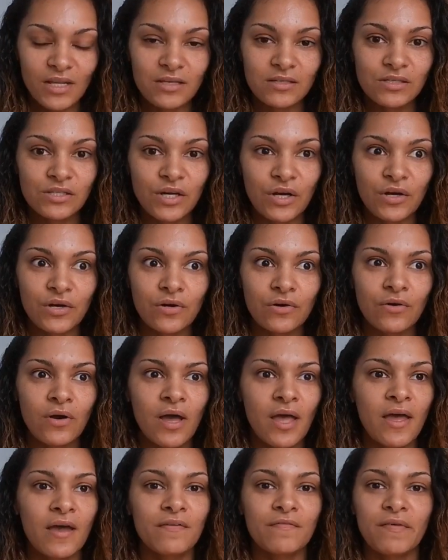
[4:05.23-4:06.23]
So
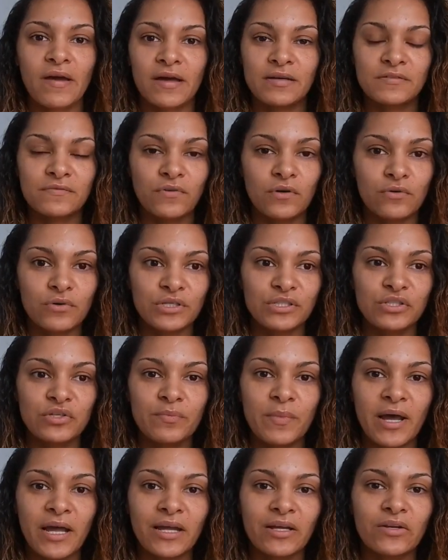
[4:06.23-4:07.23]
fast forward to
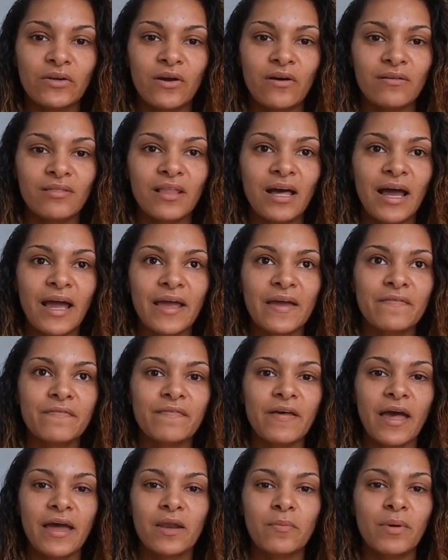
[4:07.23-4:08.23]
my adult
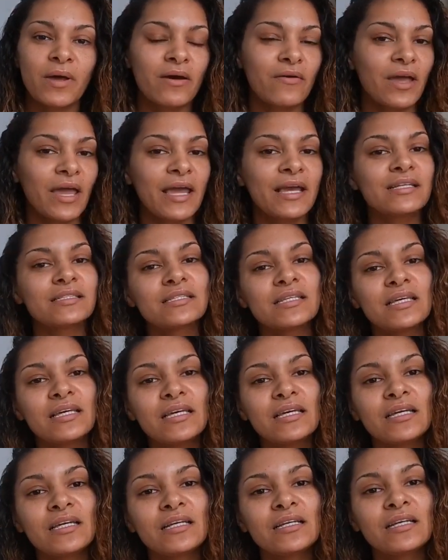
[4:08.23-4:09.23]
life. At about
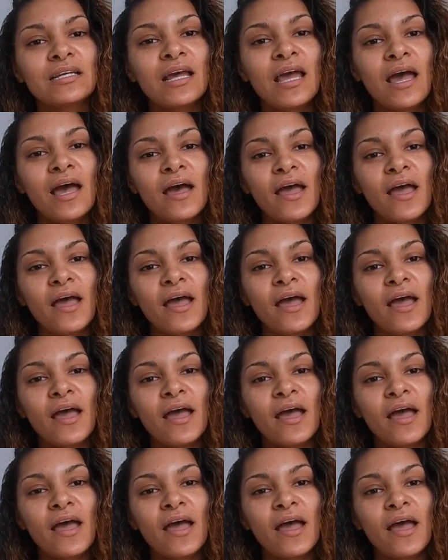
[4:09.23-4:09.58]
18,